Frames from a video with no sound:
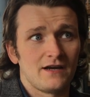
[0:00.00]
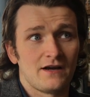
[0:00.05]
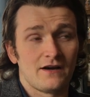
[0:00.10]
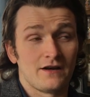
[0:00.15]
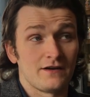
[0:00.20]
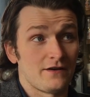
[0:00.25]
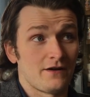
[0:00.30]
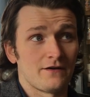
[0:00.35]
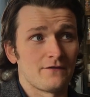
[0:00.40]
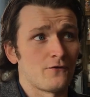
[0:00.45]

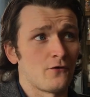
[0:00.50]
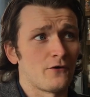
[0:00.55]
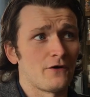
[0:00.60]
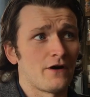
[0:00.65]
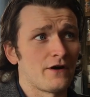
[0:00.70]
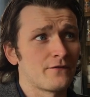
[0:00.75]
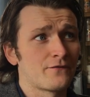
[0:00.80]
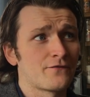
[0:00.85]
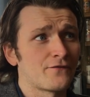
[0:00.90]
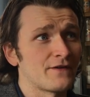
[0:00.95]

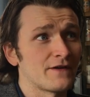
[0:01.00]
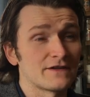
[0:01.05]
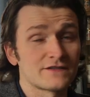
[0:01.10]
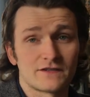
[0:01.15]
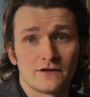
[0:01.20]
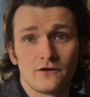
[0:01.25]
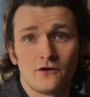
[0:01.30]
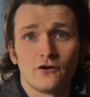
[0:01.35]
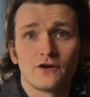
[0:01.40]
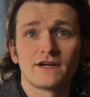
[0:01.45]
I feel
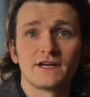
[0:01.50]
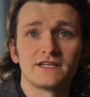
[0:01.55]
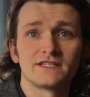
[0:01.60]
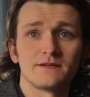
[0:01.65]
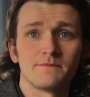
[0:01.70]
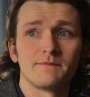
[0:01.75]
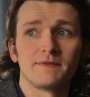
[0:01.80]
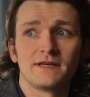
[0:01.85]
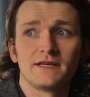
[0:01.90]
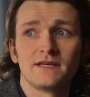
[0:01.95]
so lucky
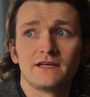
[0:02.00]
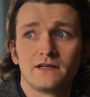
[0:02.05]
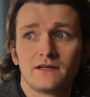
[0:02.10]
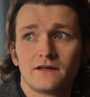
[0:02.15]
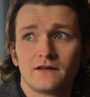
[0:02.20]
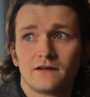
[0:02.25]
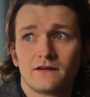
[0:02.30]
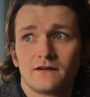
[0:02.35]
to be